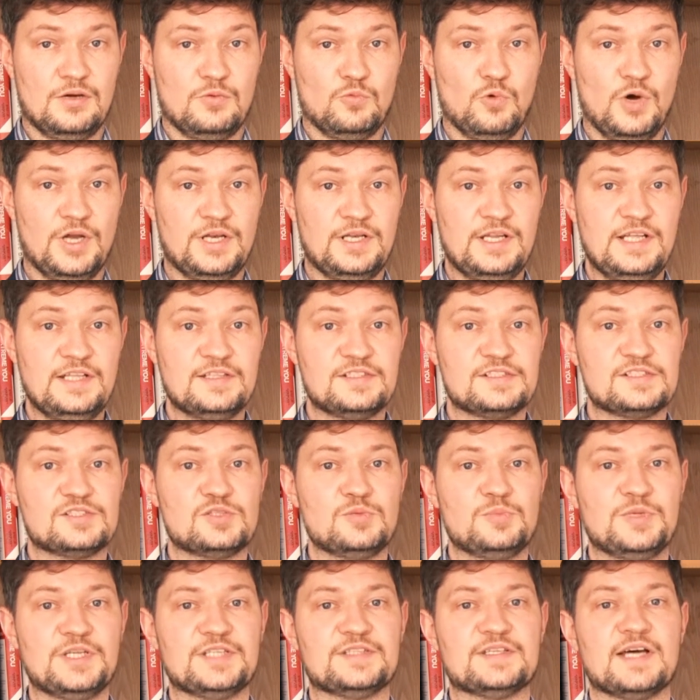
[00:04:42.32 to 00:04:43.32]
What needs to
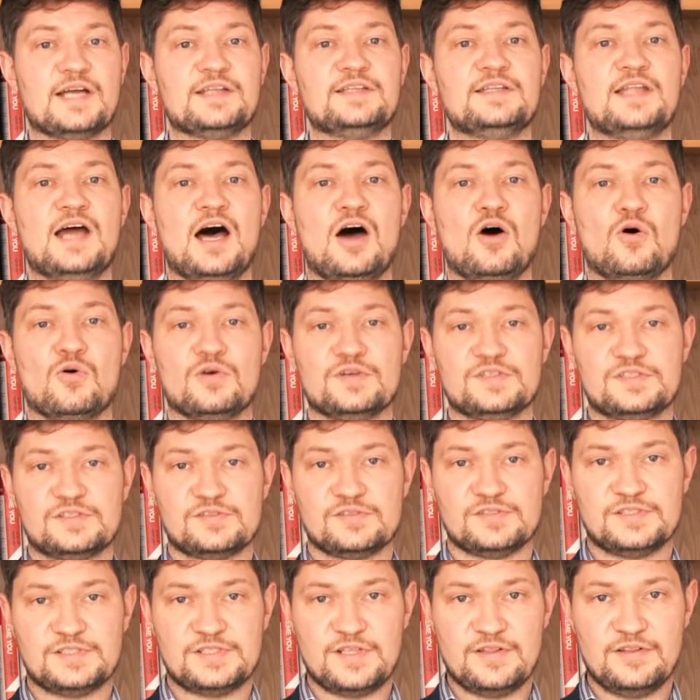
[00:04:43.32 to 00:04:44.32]
be done now is
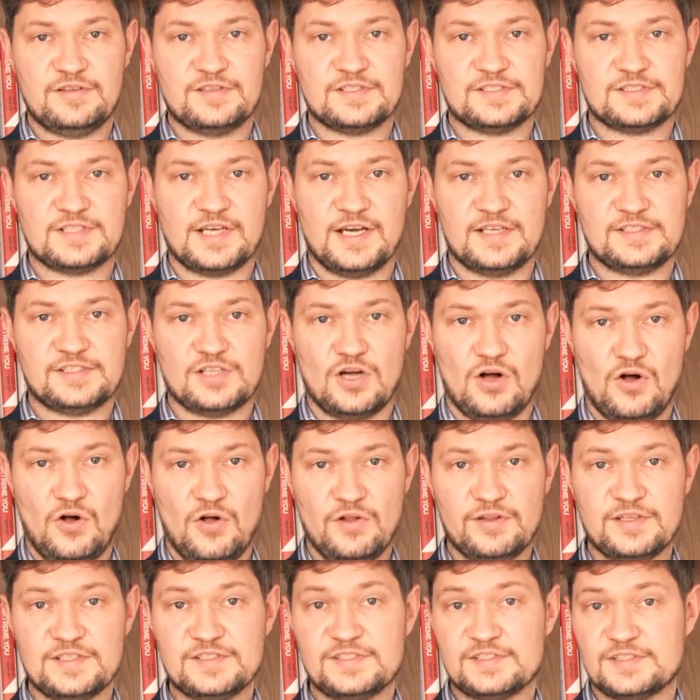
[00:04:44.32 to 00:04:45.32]
to synthesize
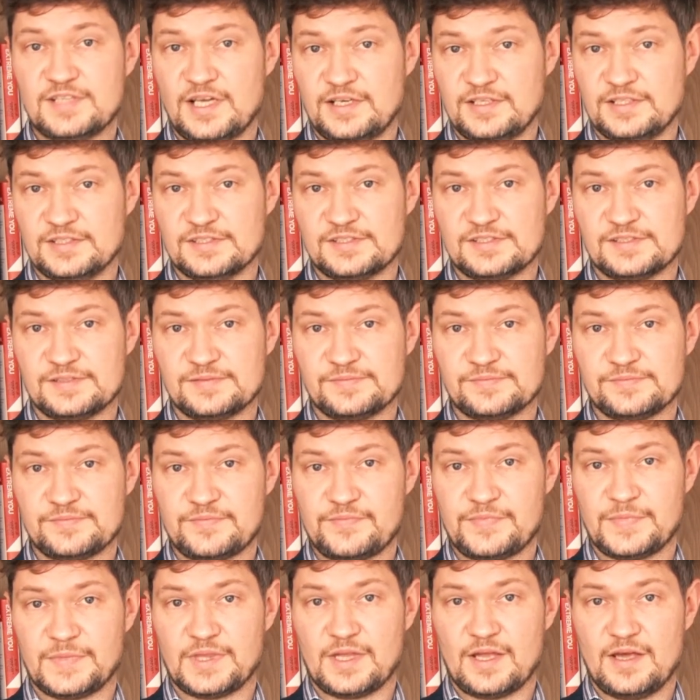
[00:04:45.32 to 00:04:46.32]
all these studies.
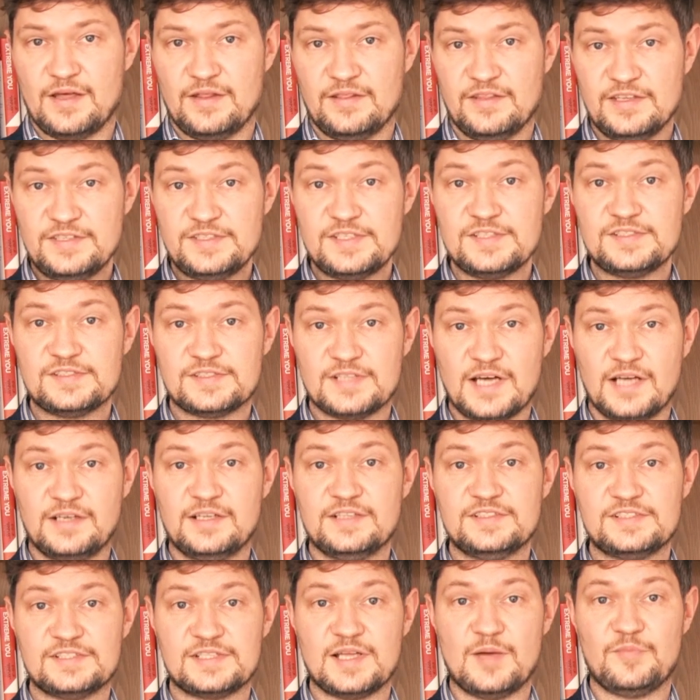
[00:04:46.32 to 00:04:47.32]
This is done
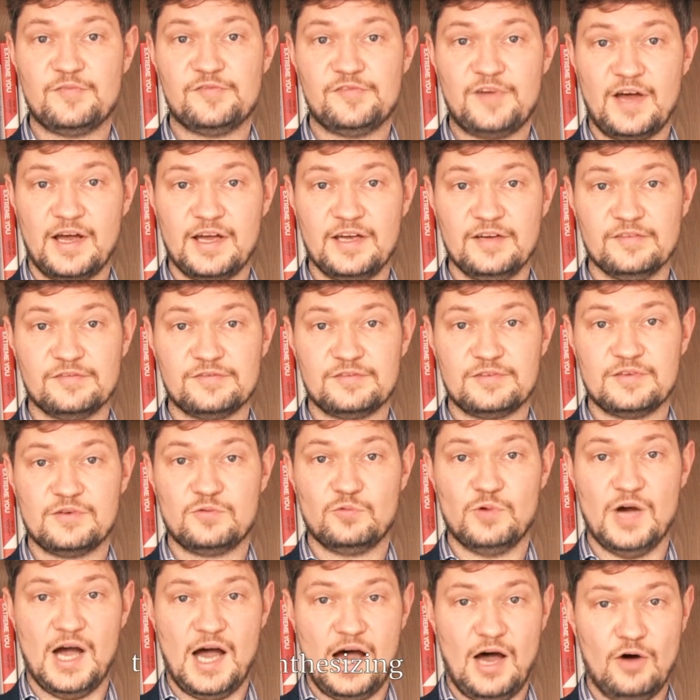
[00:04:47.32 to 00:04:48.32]
in step 5,
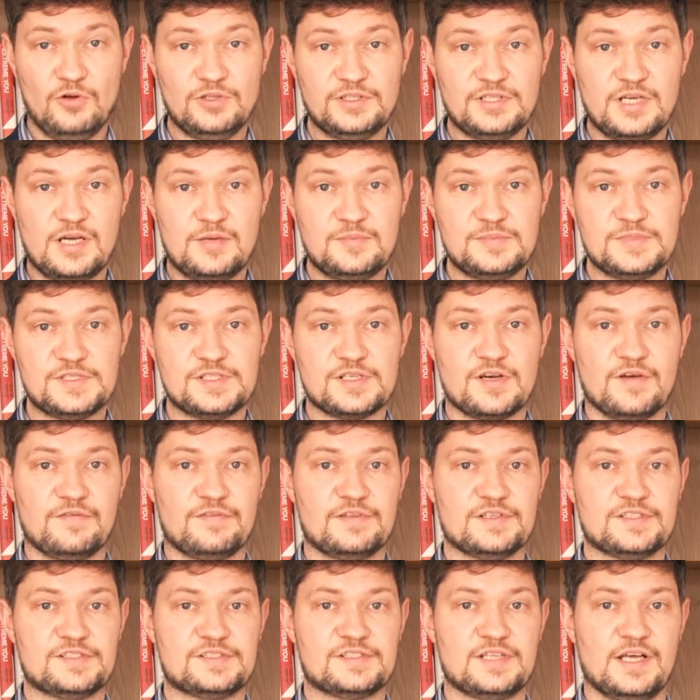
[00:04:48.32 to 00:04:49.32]
where outcomes of
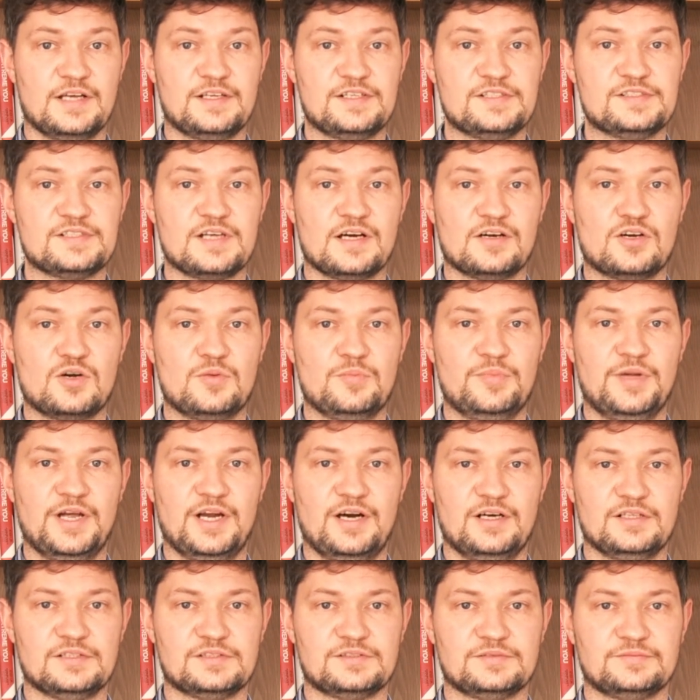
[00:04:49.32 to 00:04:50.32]
the studies are
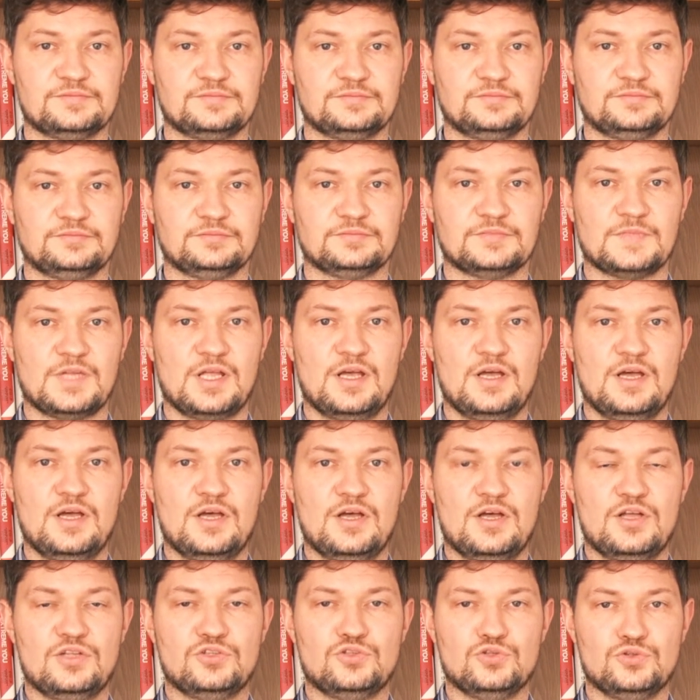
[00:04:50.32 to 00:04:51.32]
compared.
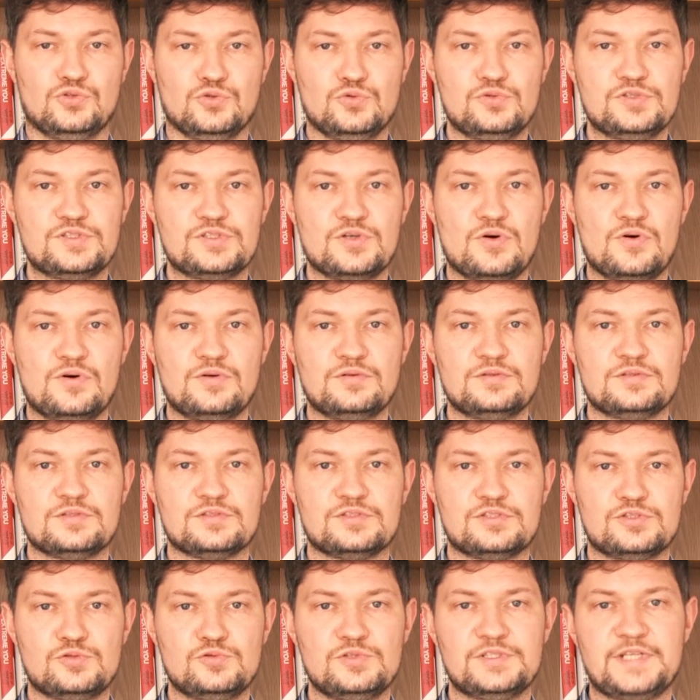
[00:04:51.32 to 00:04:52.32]
To do so,
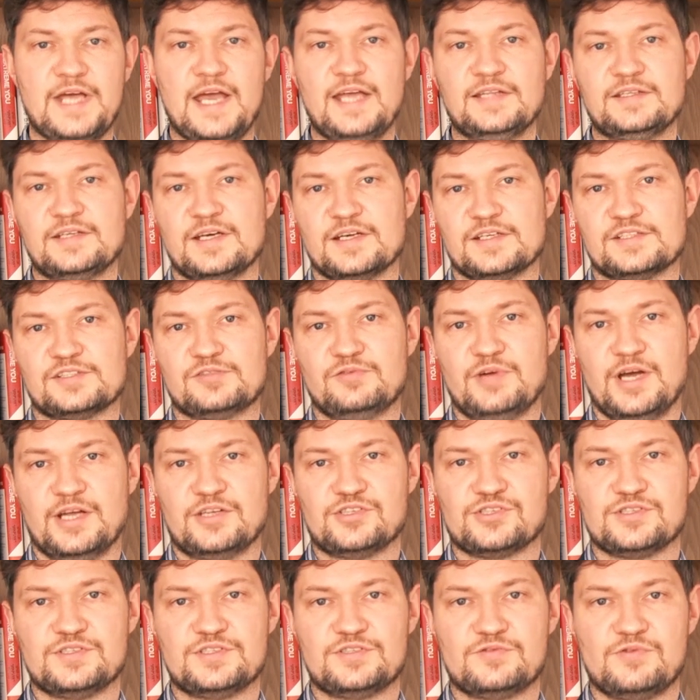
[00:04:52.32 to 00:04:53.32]
two data
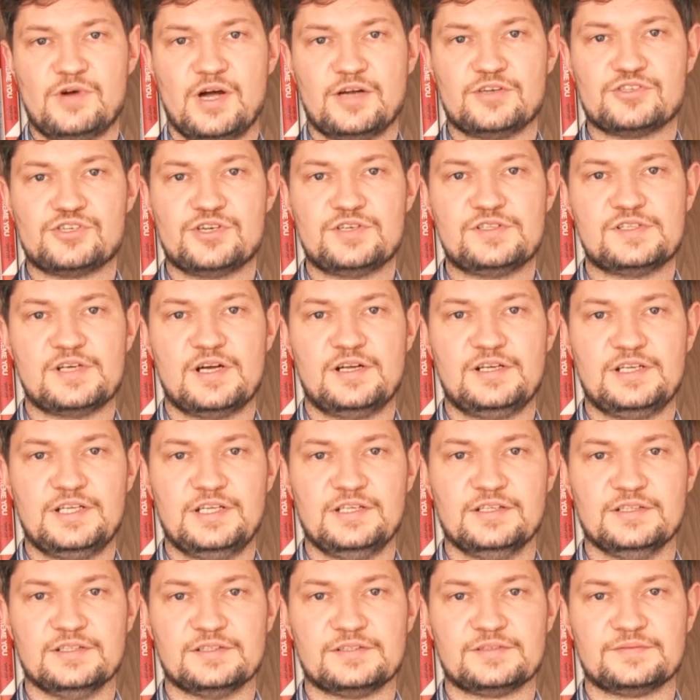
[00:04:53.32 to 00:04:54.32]
extraction structures are
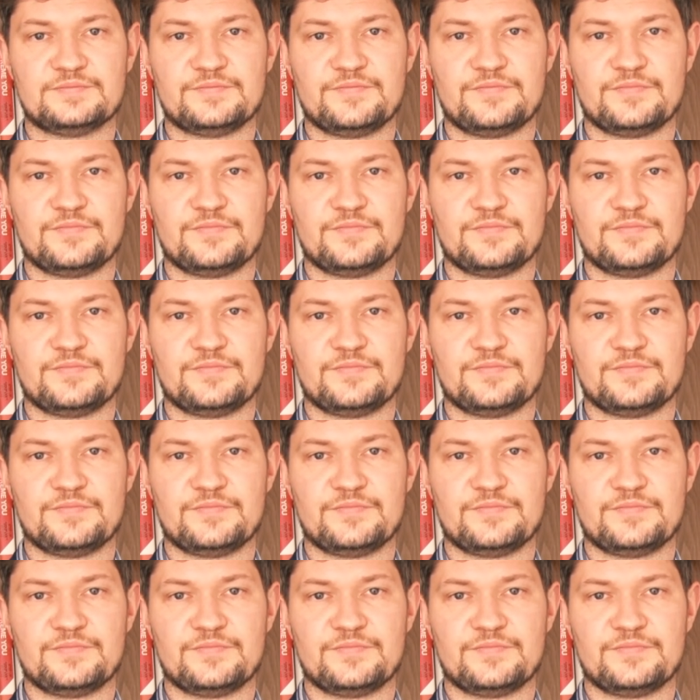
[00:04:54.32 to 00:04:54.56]
needed.